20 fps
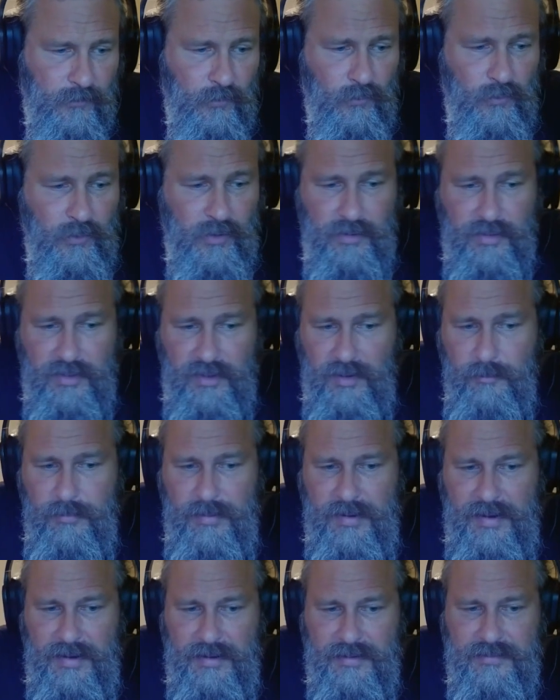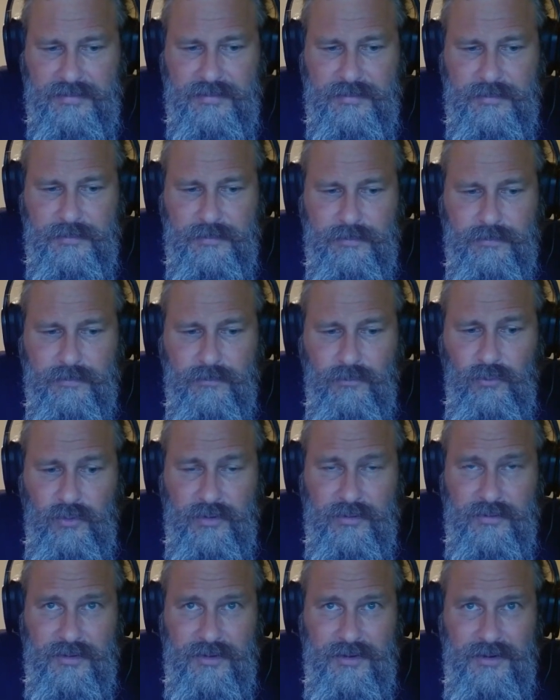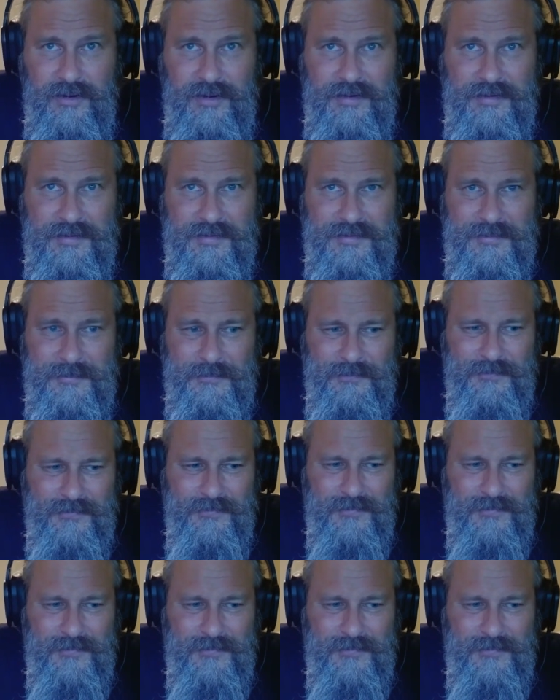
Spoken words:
What are the impacts? What is the cause?